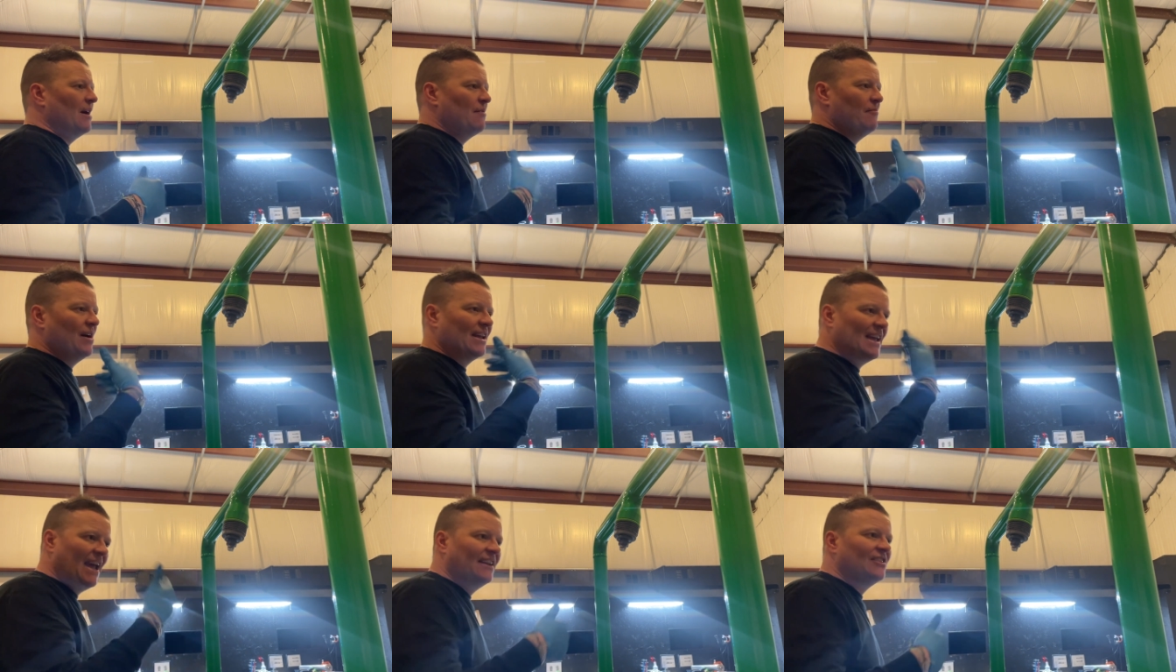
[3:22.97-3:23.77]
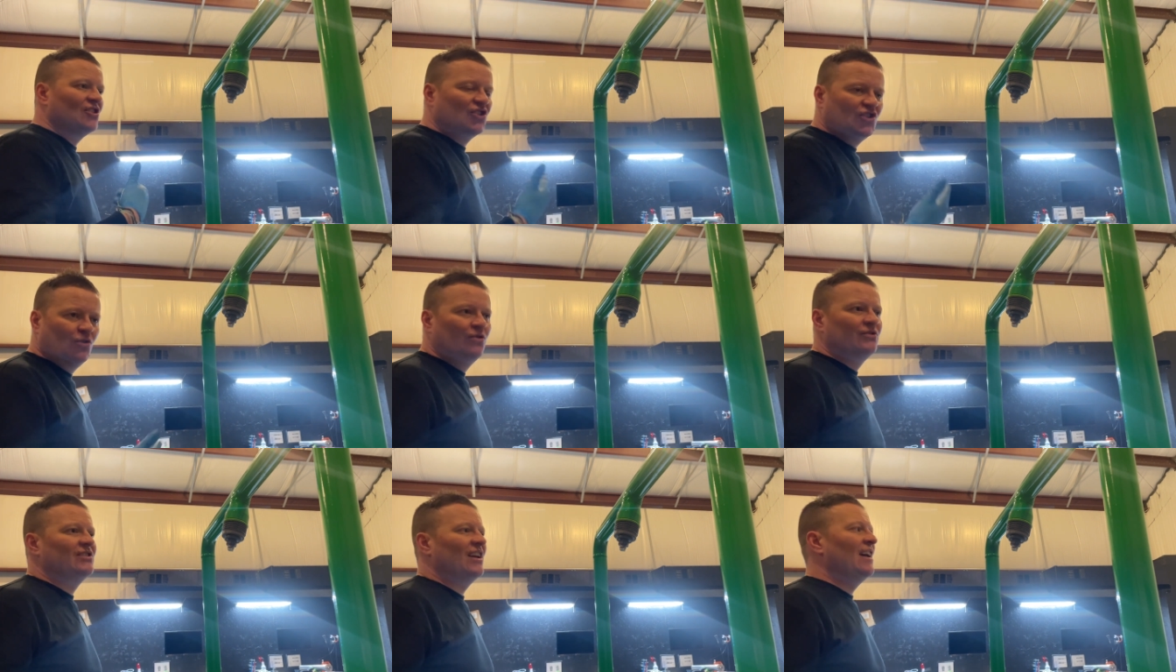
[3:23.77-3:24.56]
But again, it just
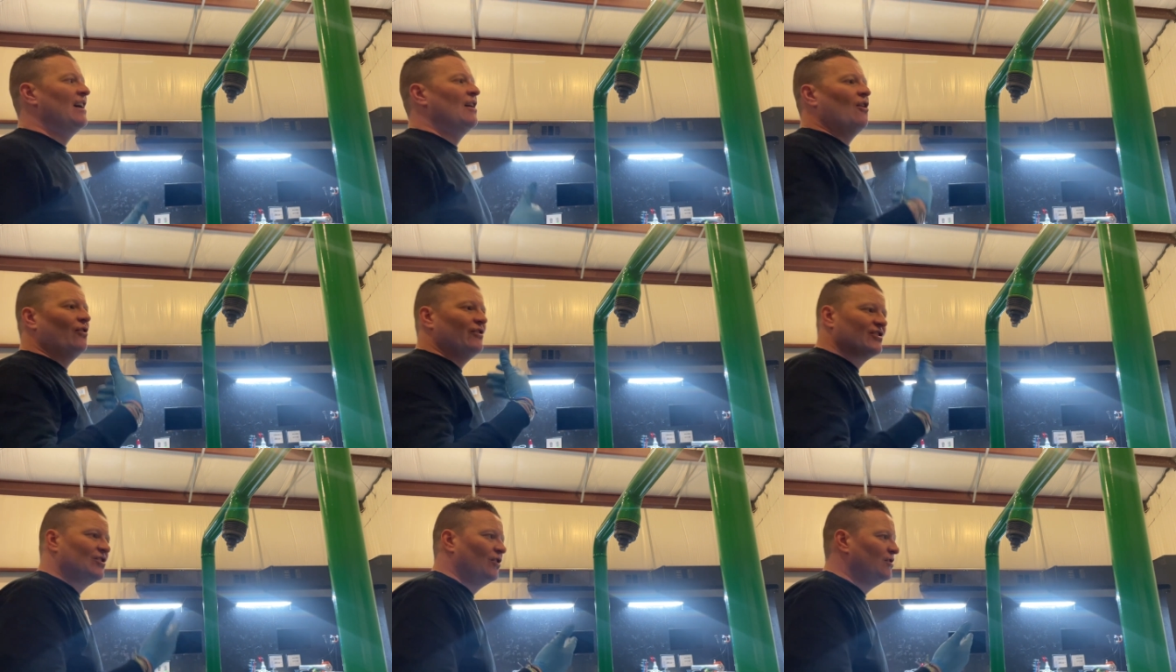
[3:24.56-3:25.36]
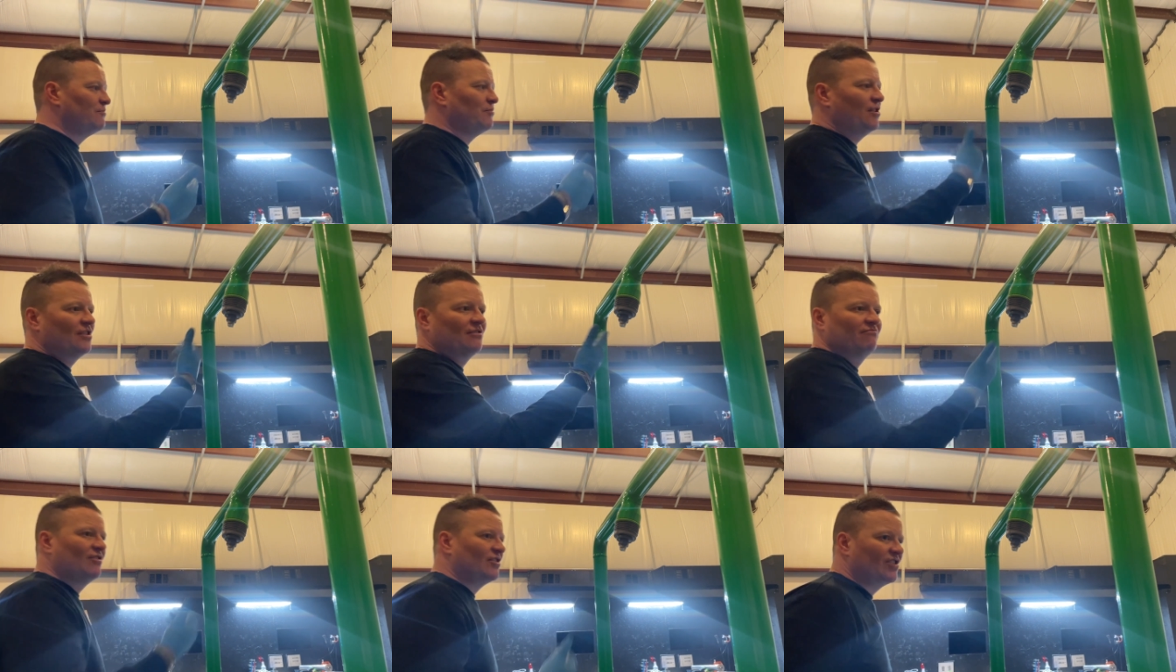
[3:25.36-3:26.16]
shows that on the solid plug,
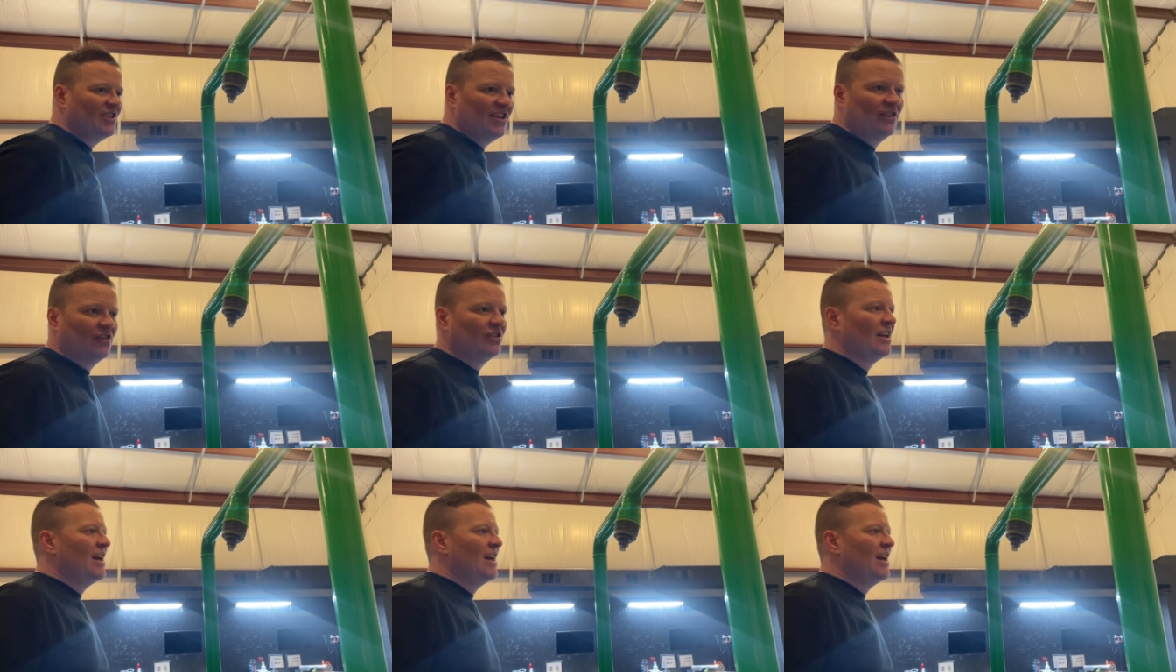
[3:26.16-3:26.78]
they're steel.